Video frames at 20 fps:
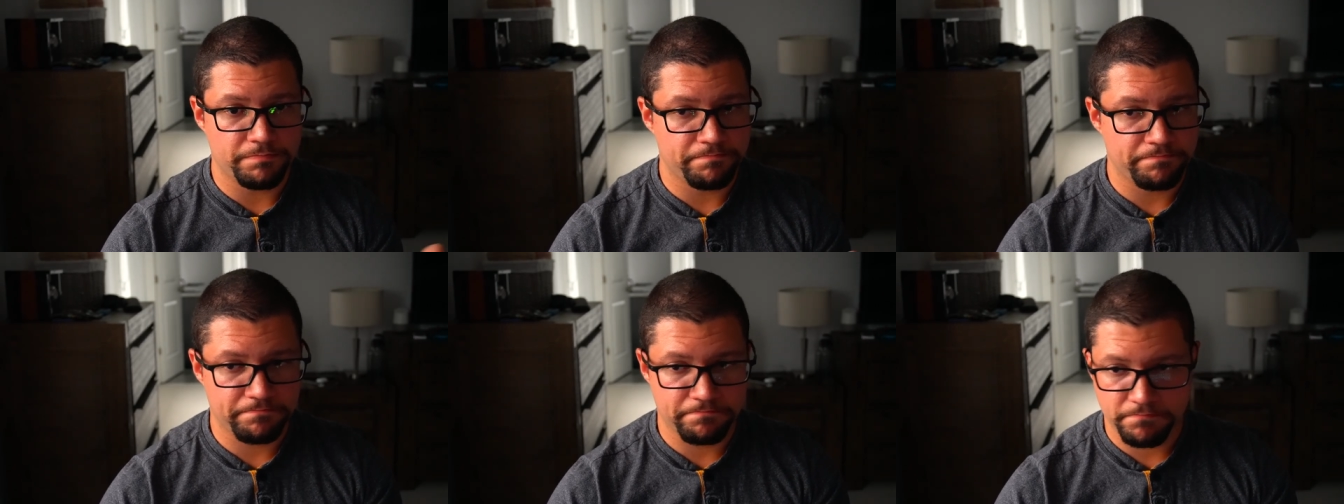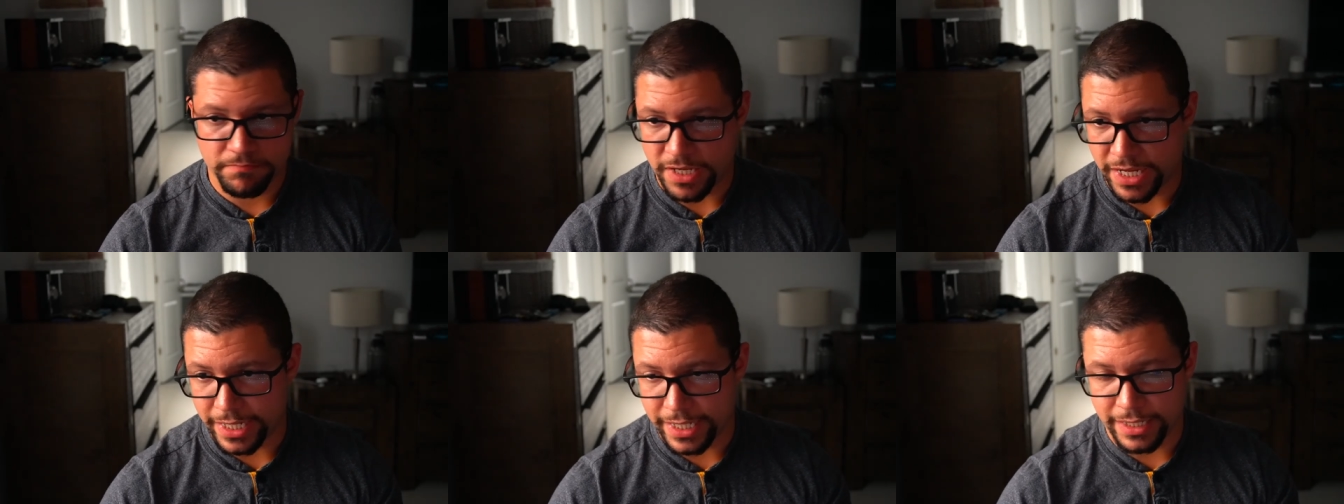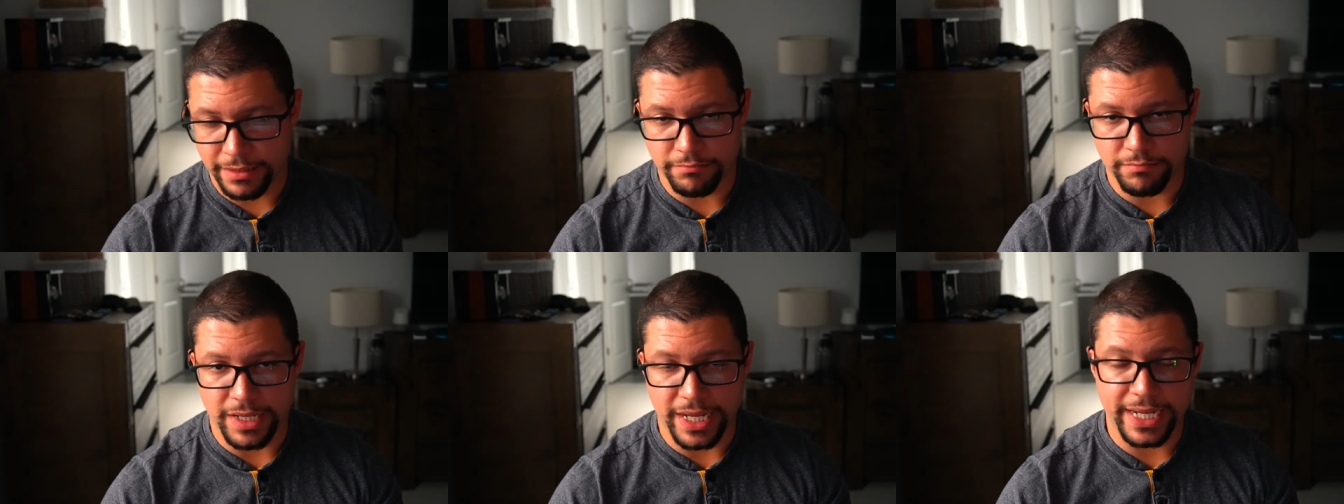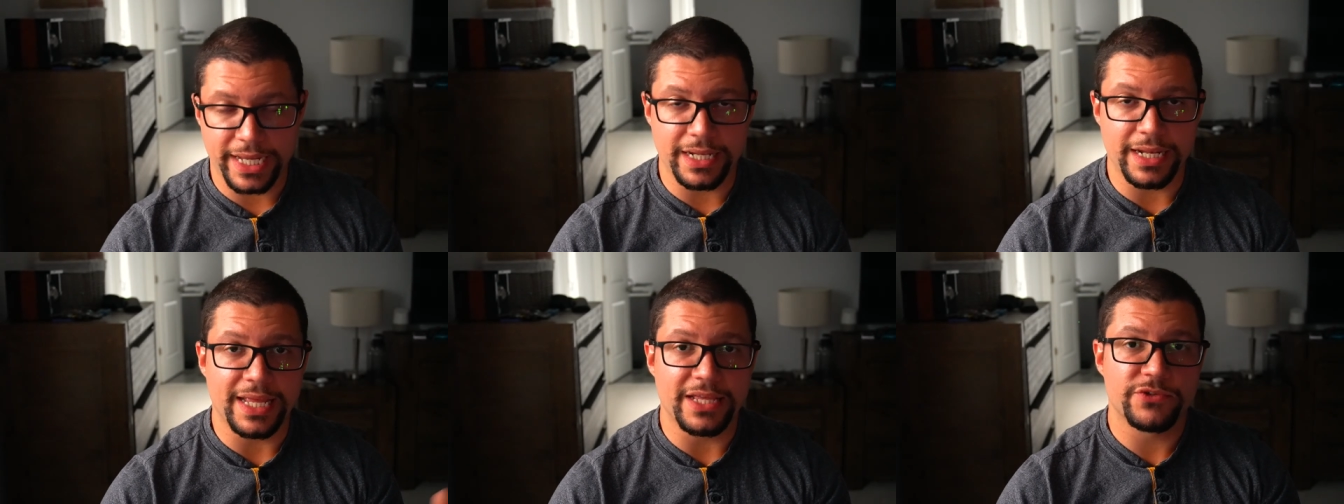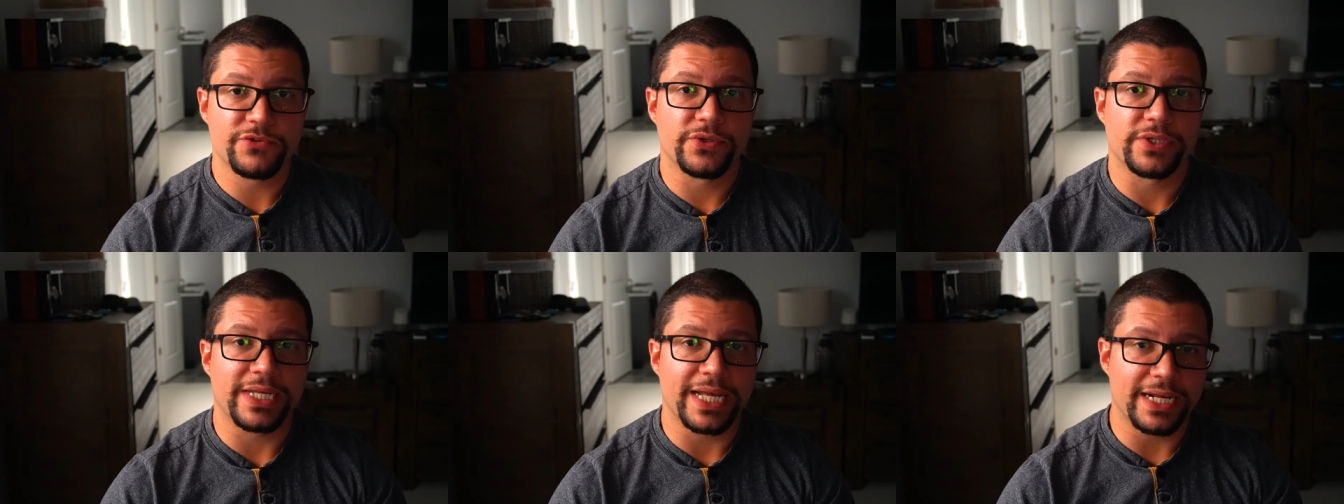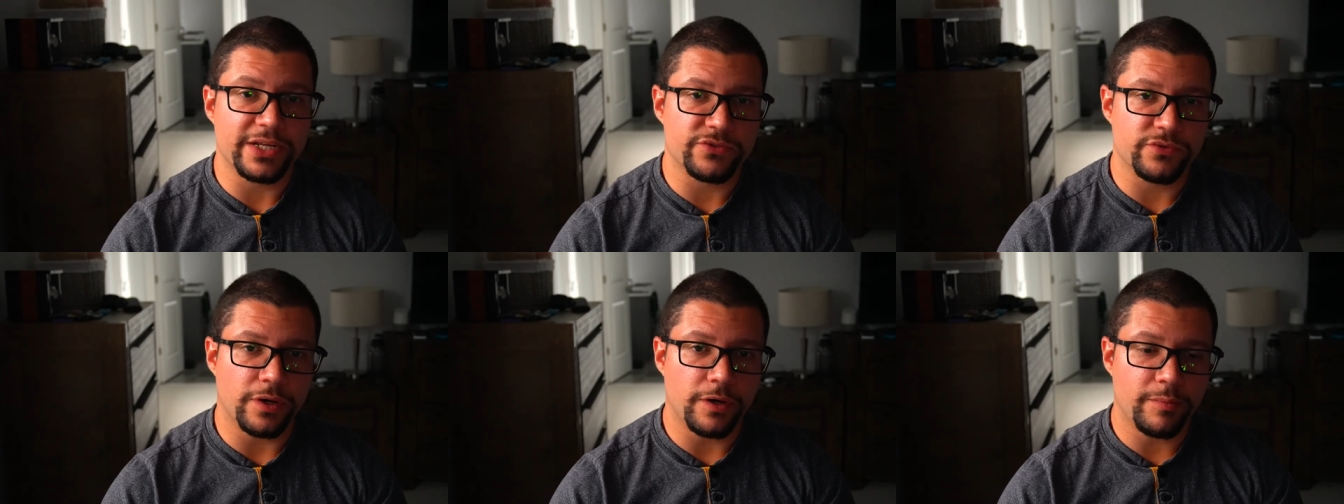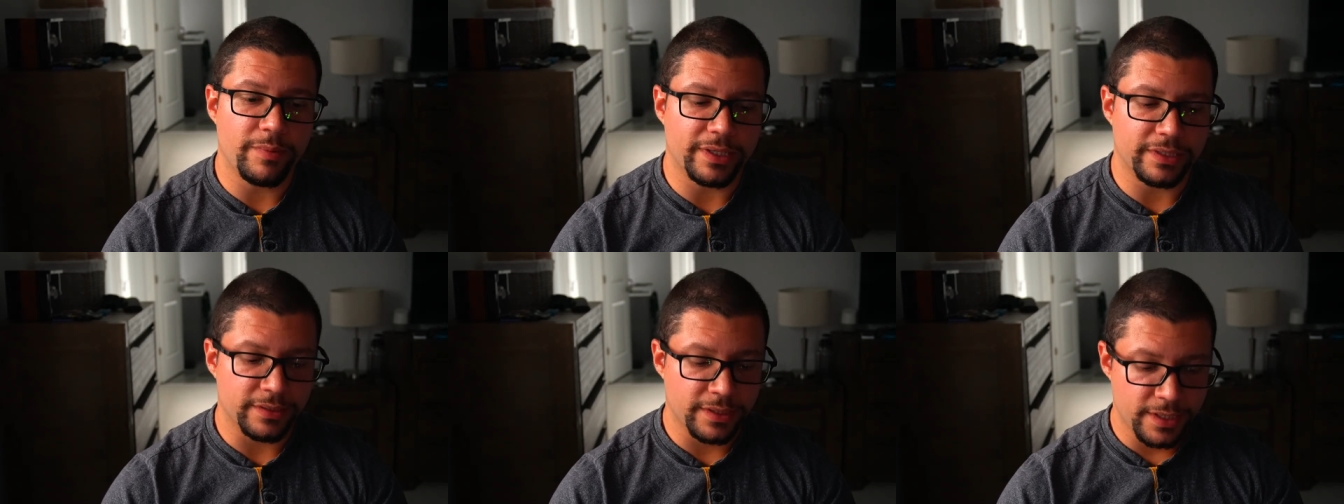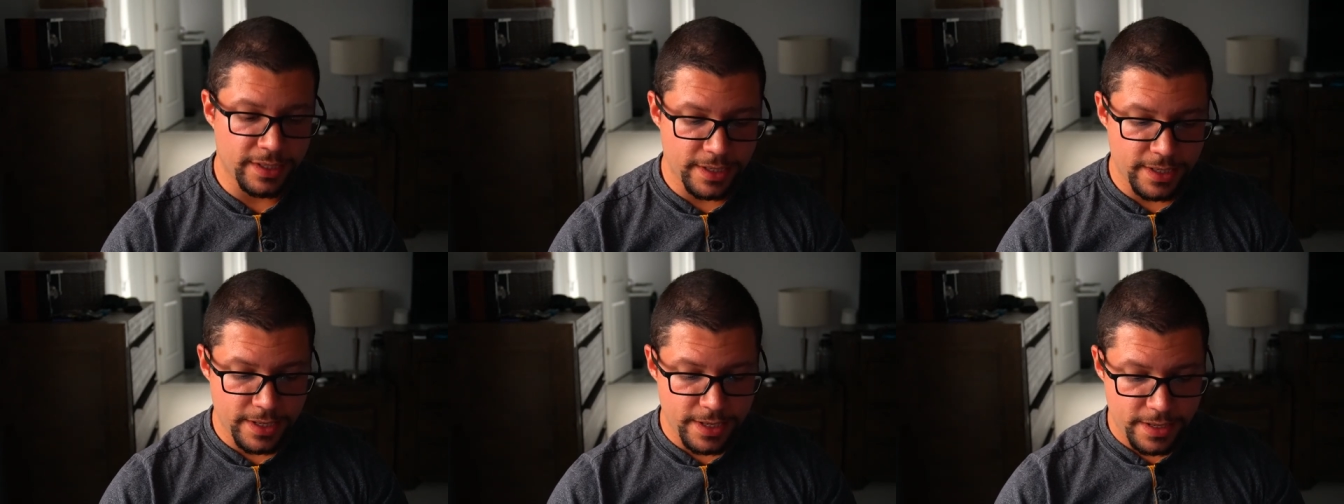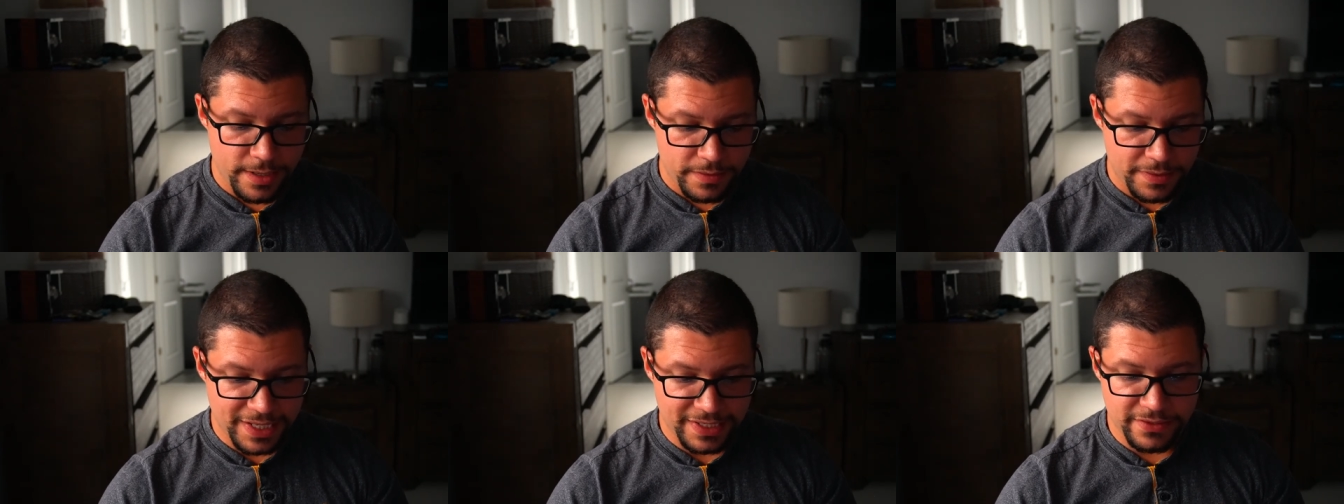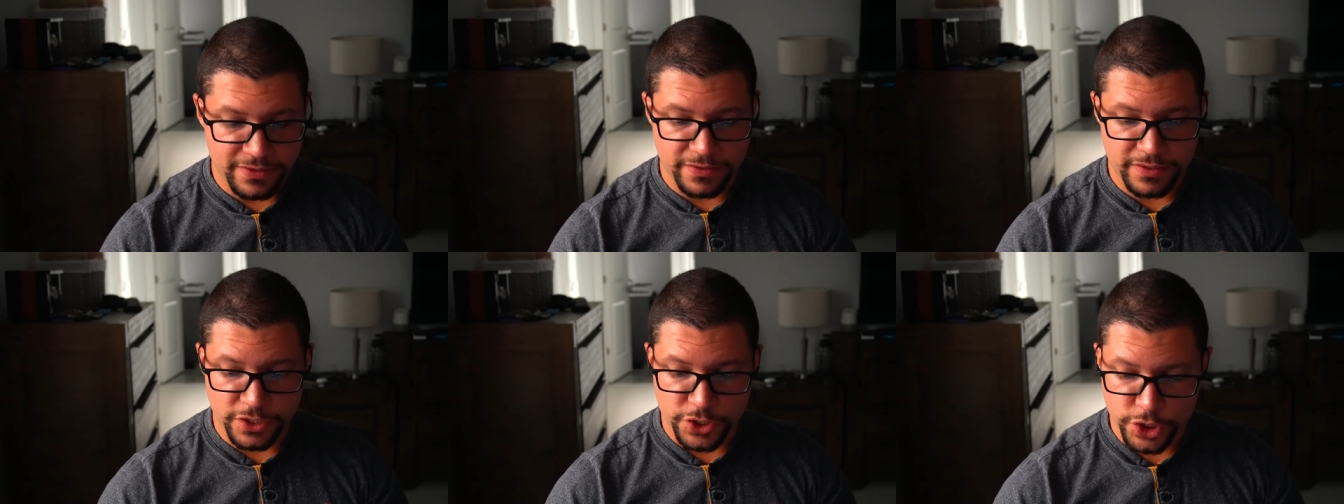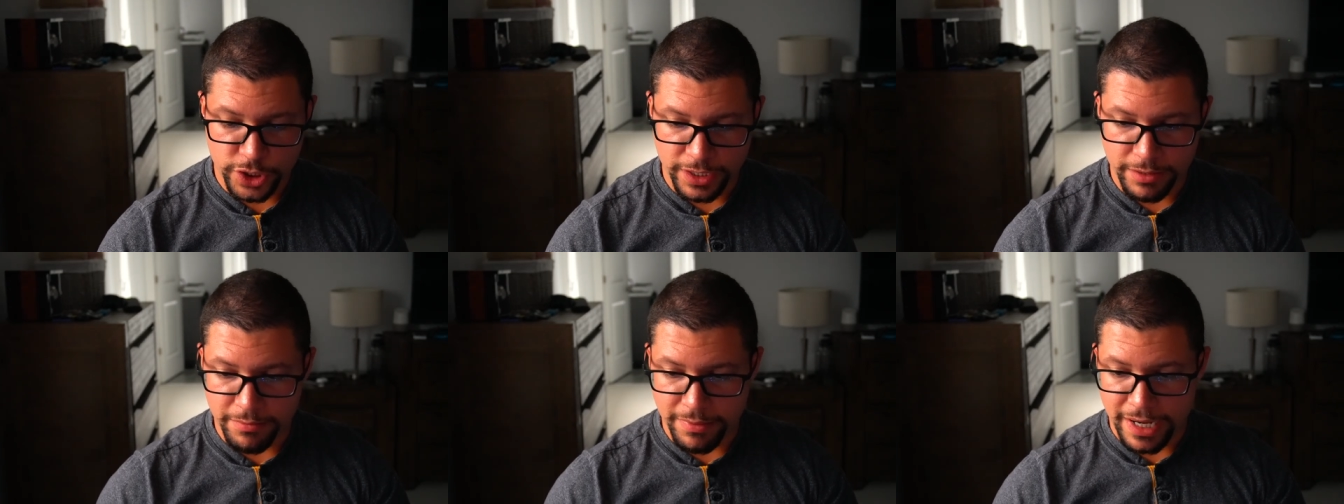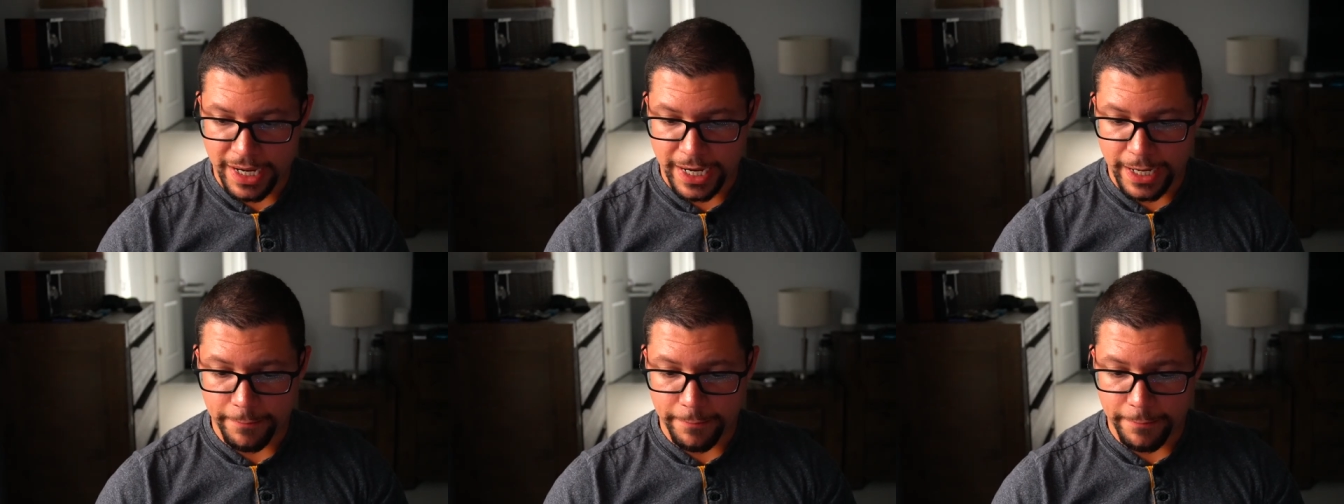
I can I can answer that as well but that's essentially my